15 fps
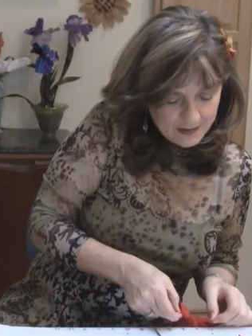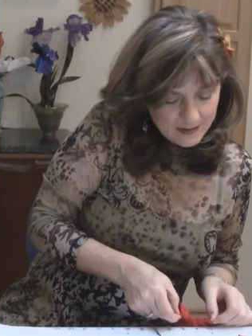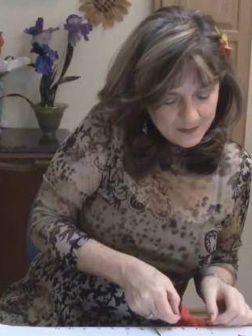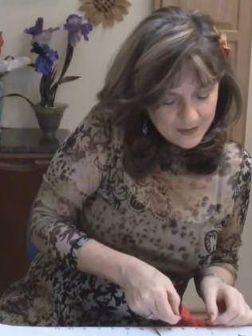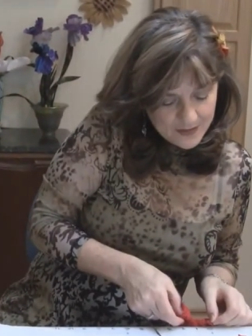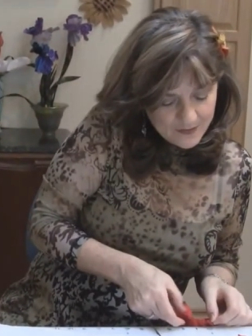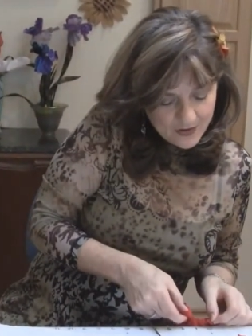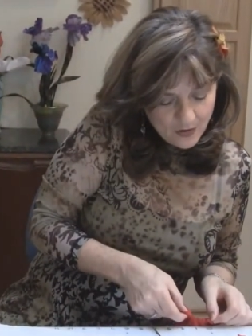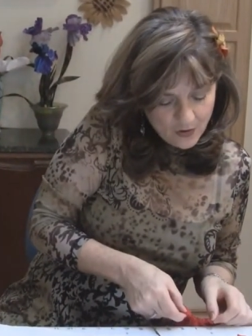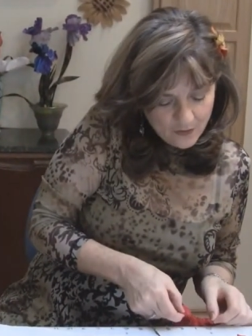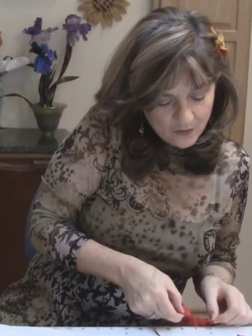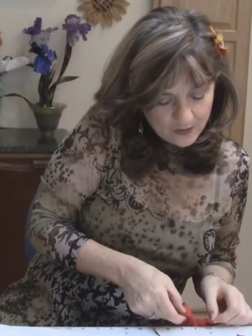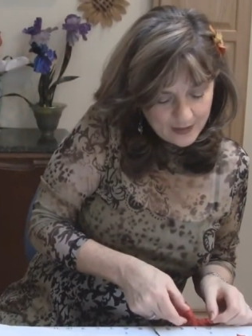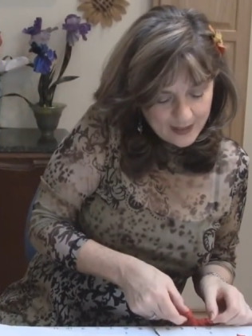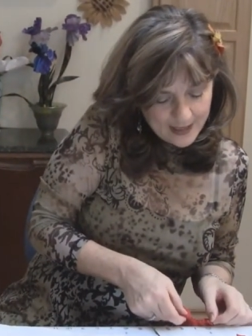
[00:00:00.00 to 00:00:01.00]
I mean, if it
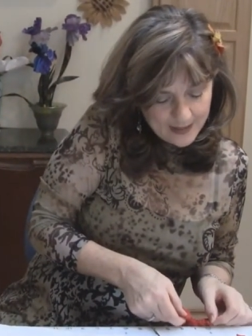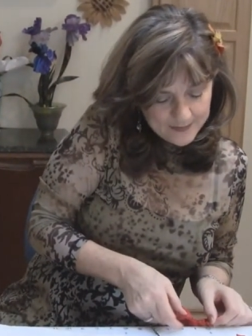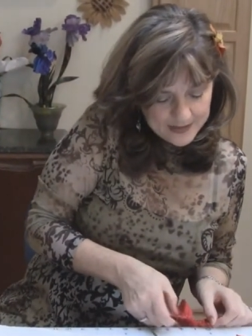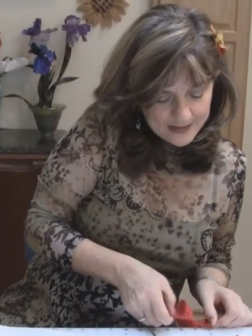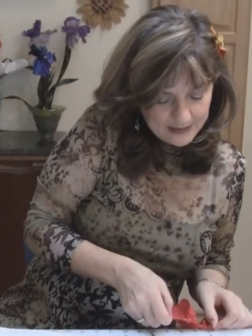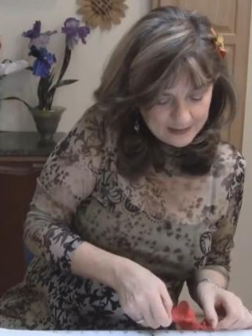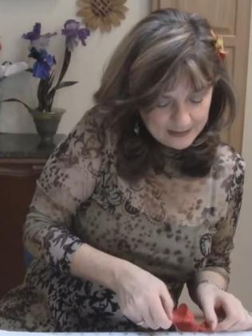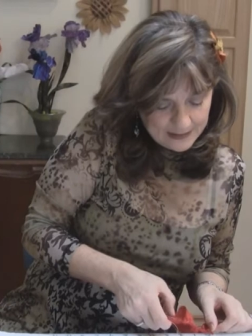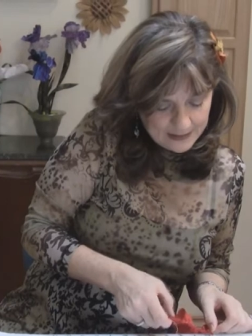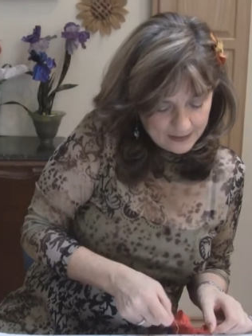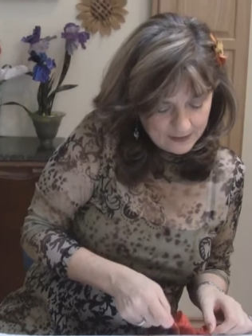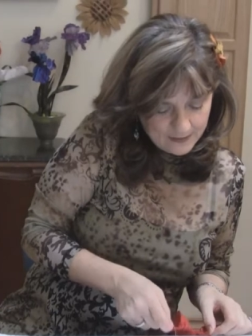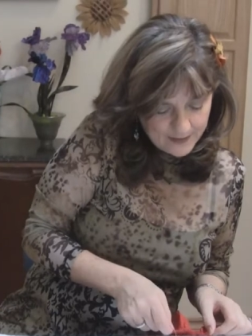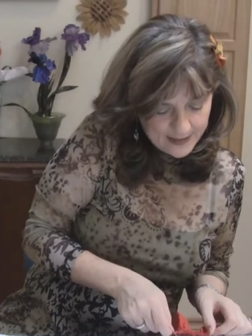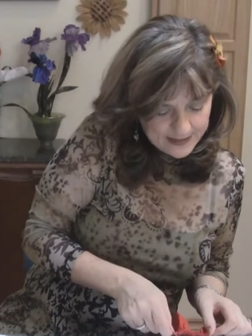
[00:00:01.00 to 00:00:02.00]
overlaps a
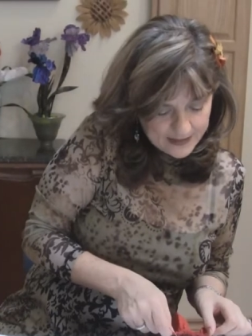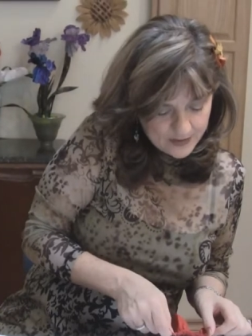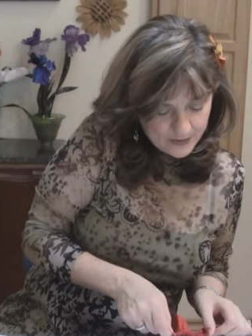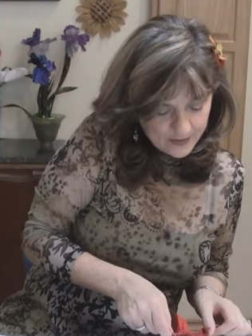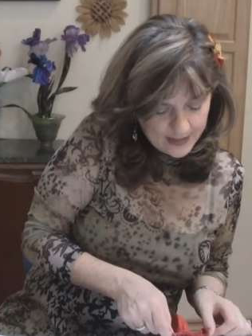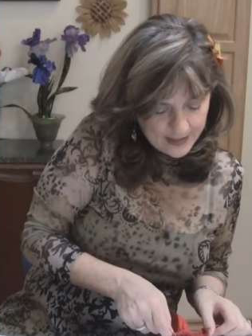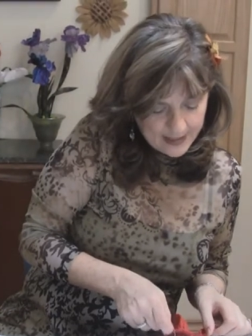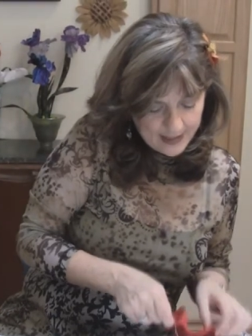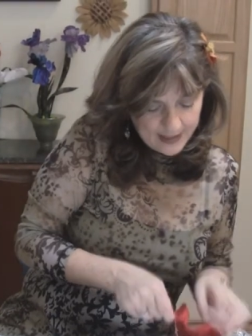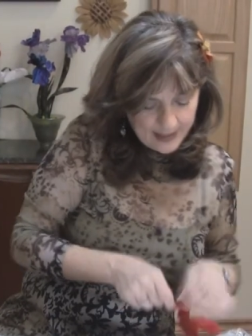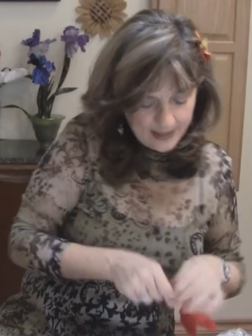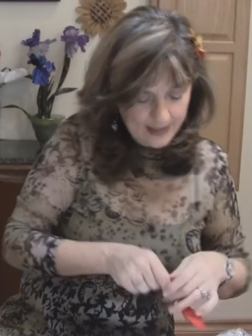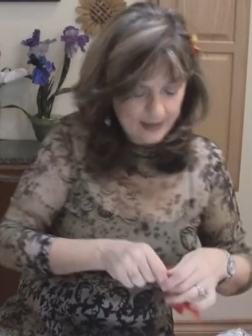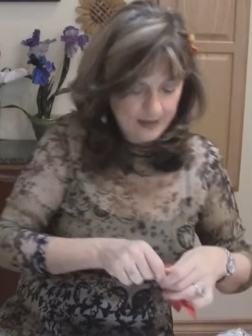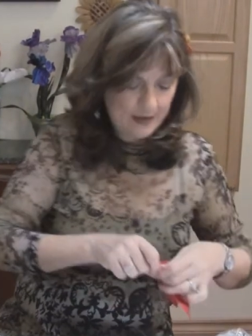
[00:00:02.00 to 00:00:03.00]
little, that's
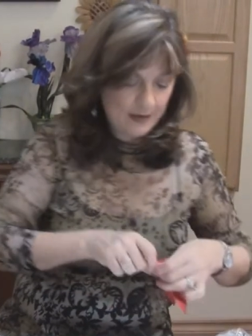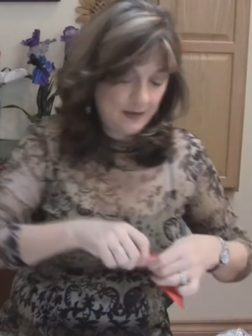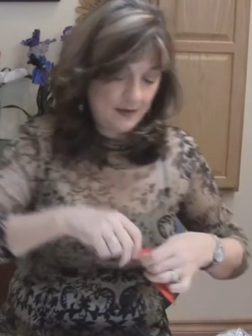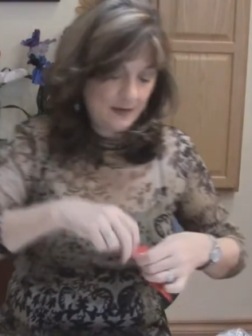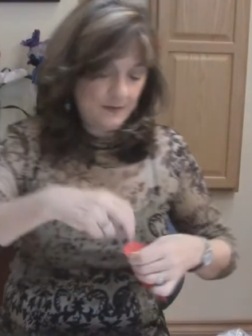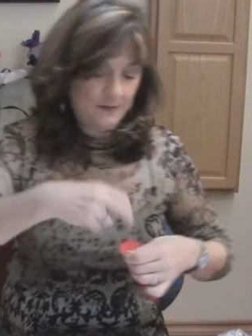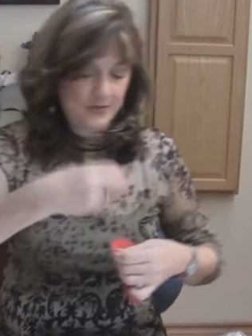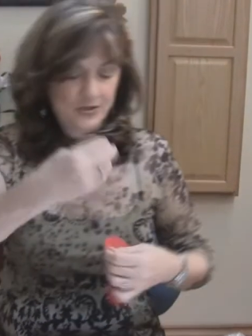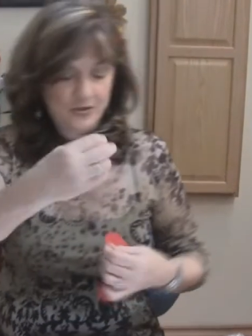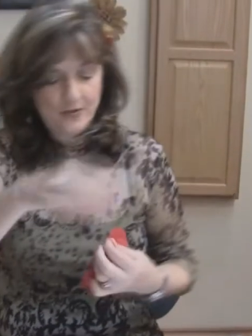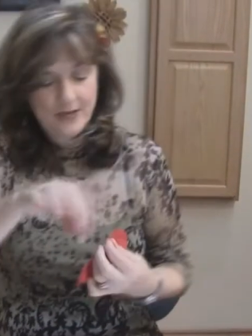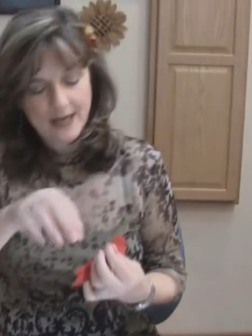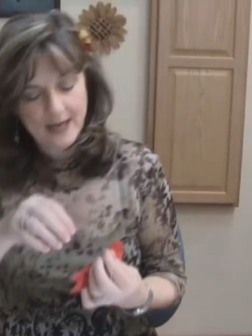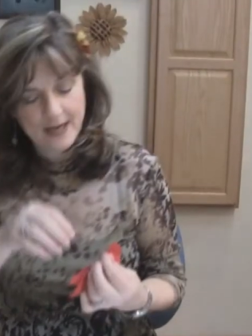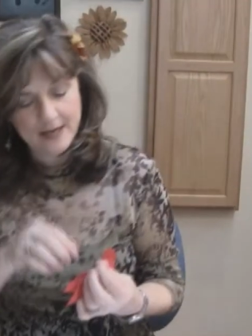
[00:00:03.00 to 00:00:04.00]
okay, but you
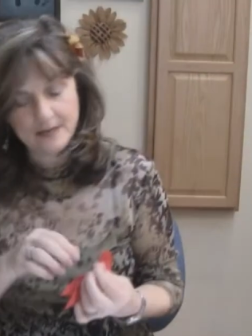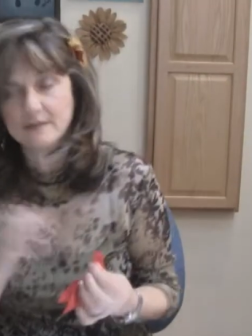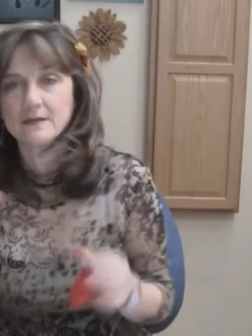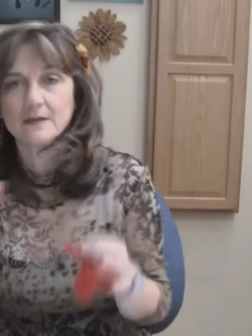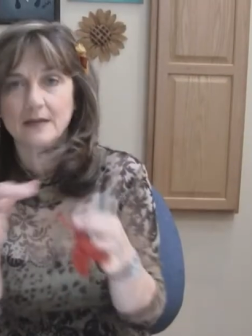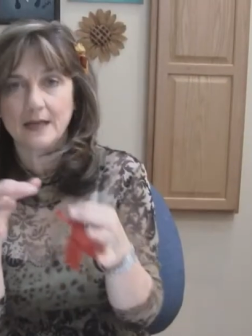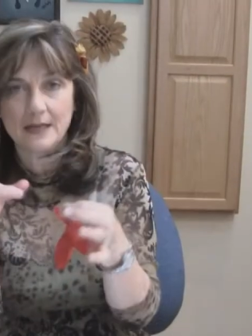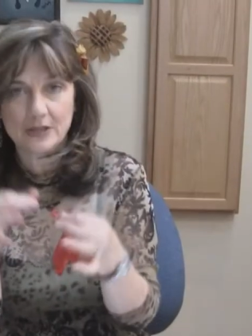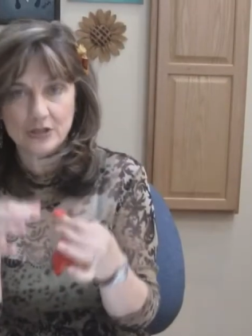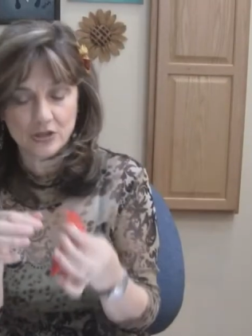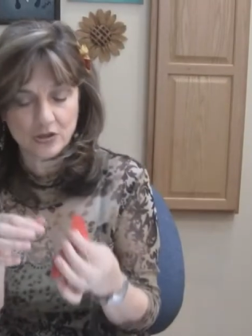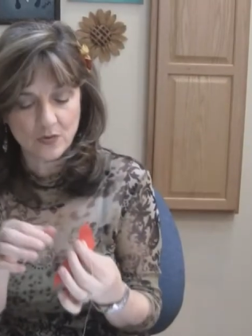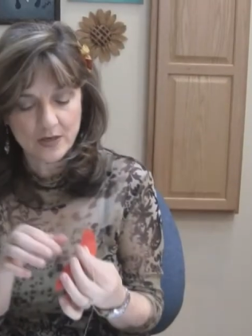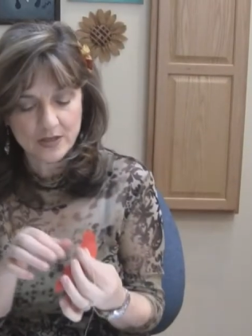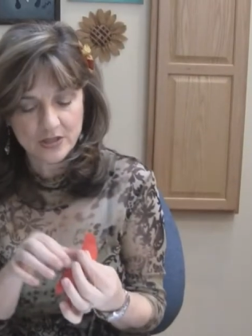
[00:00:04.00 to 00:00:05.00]
can kind of
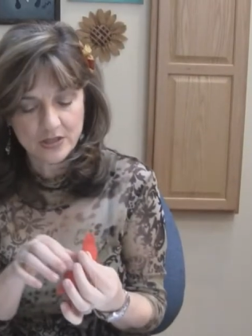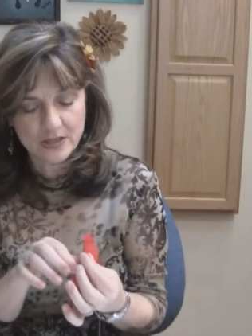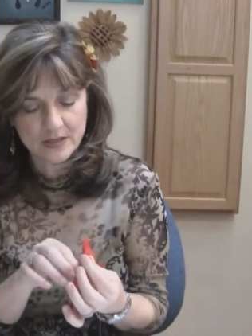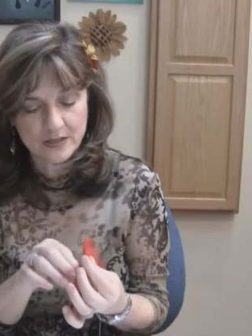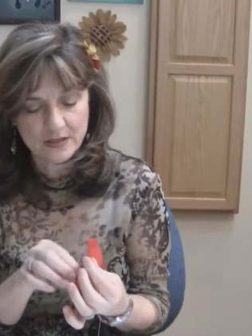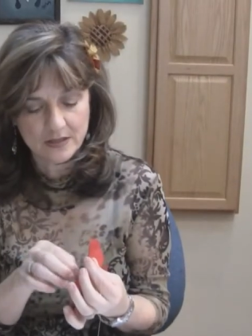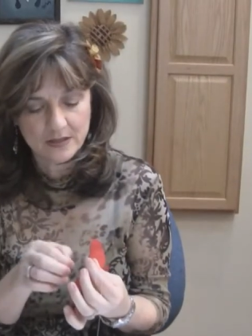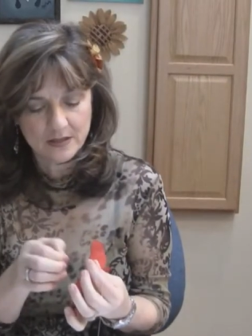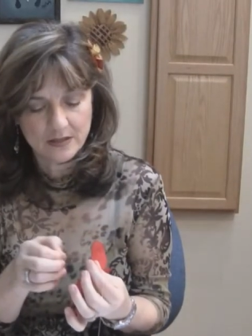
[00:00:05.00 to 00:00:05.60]
scrunch it